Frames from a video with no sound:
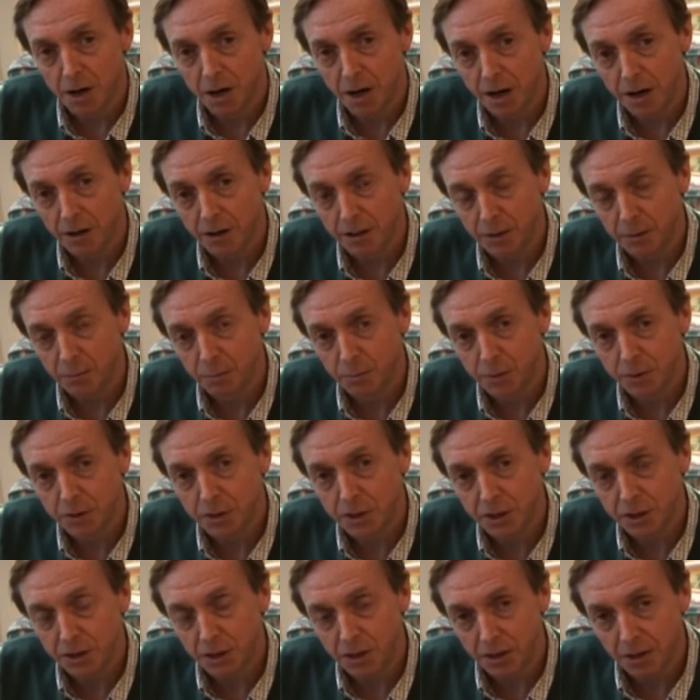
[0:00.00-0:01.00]
Blair in
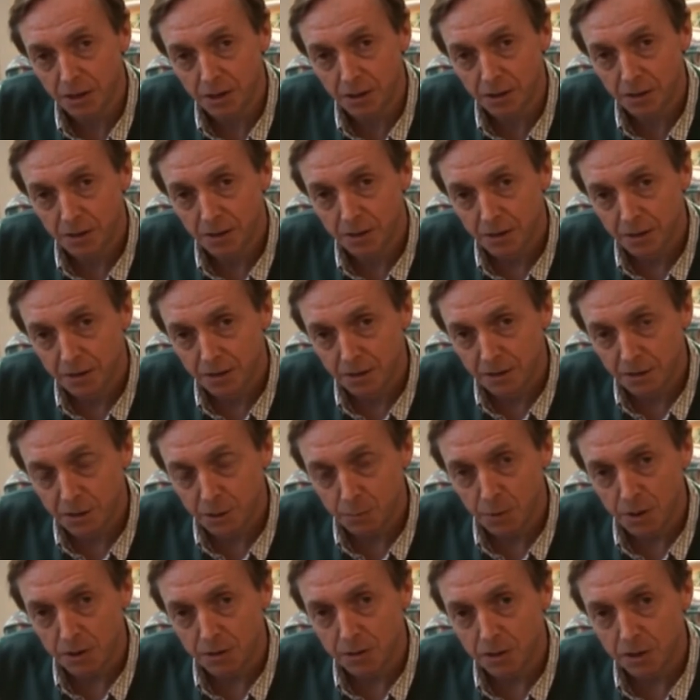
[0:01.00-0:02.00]
particular
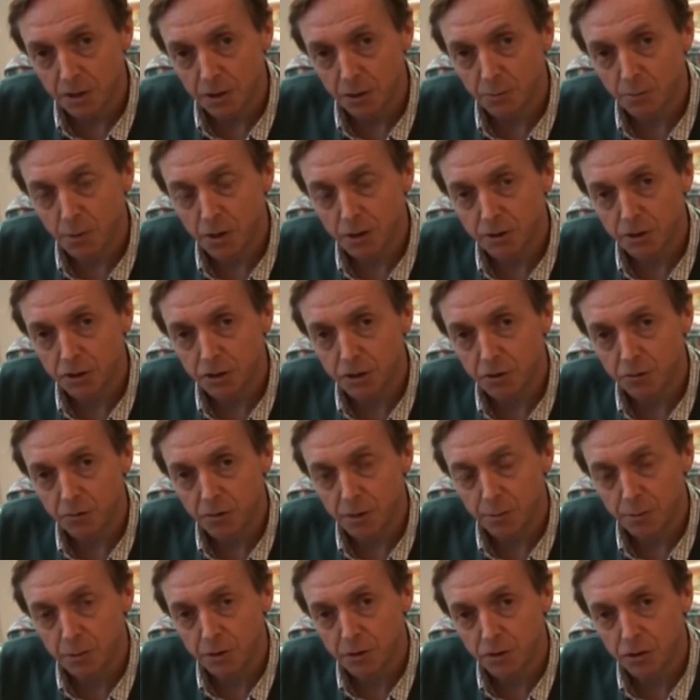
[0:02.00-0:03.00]
spent so much
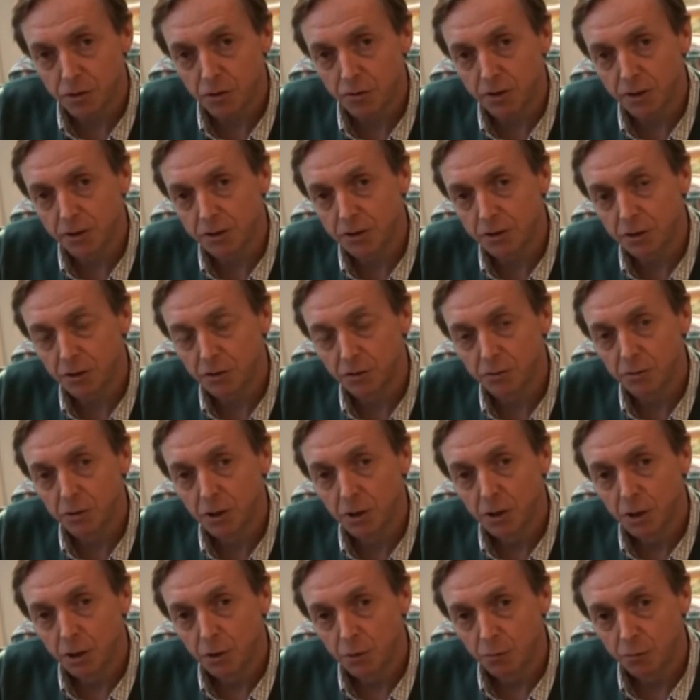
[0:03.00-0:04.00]
time in trying to
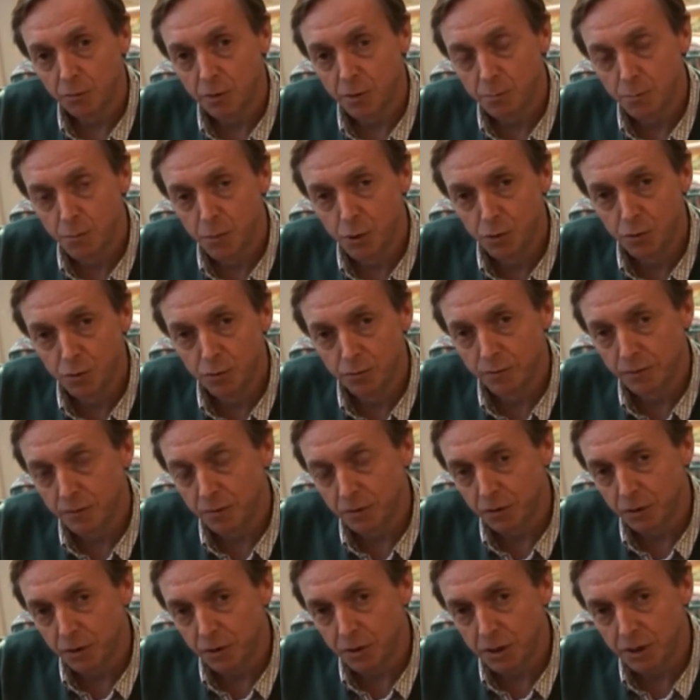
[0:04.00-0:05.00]

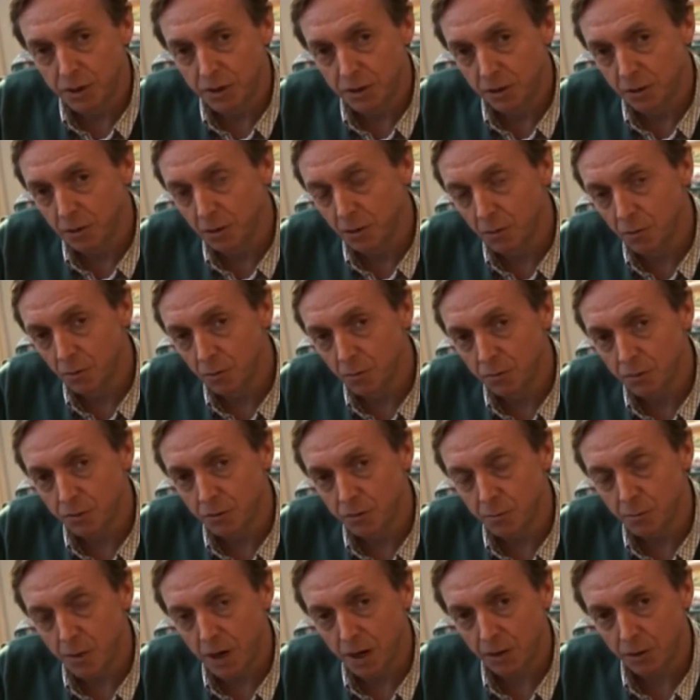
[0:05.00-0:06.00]
remove the treason laws
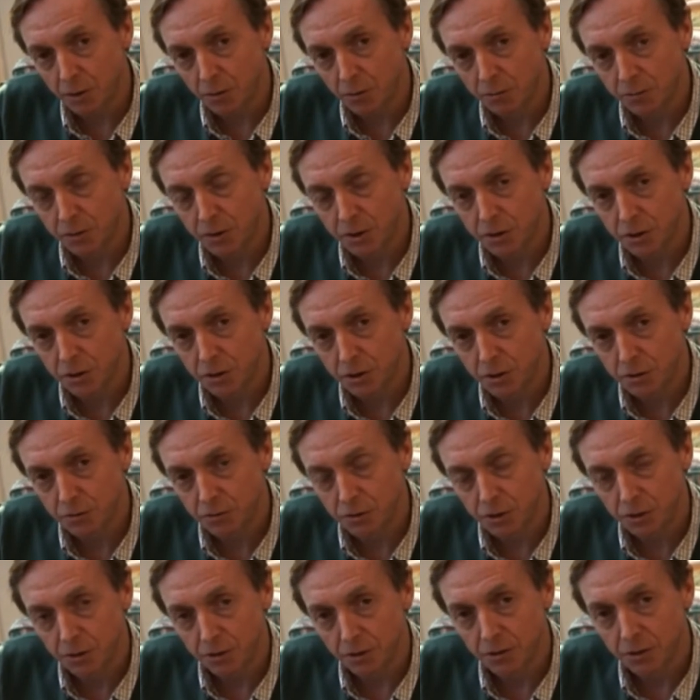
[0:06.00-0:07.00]
from our
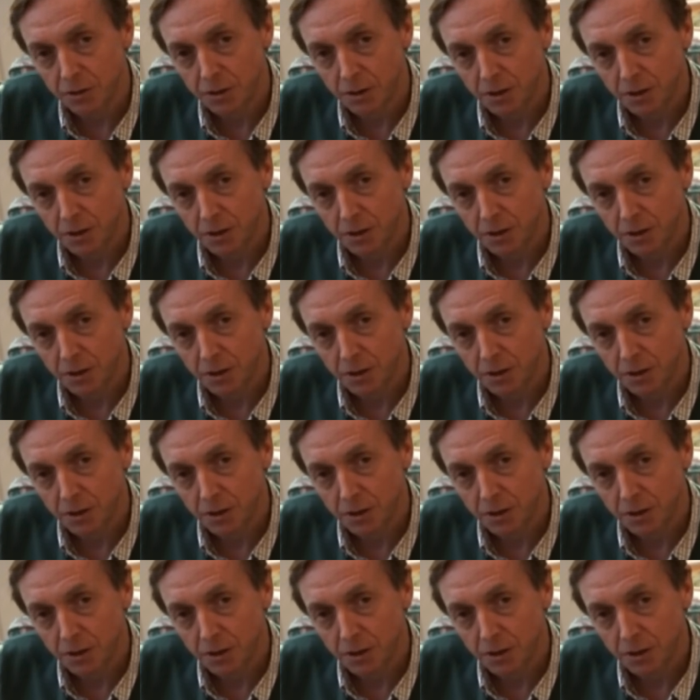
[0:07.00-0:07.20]
Constitution.